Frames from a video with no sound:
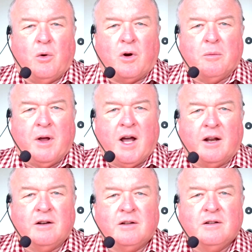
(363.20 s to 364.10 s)
about
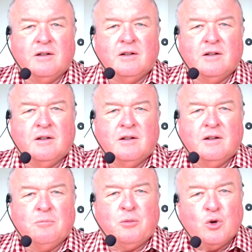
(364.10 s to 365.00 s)

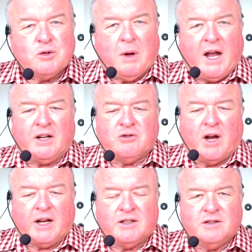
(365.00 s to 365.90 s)
pushback
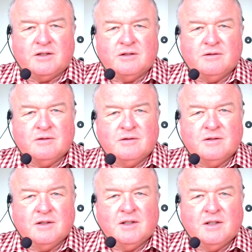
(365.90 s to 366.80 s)
tractors,
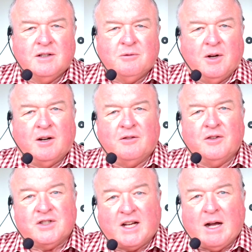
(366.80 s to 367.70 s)
well,
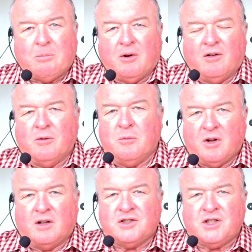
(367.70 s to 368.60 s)
there's a couple of them.
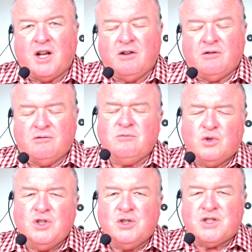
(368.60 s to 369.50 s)
I'll show you. We'll
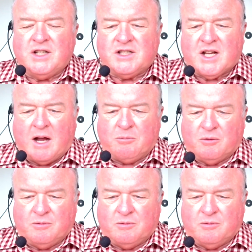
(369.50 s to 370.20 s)
use an example.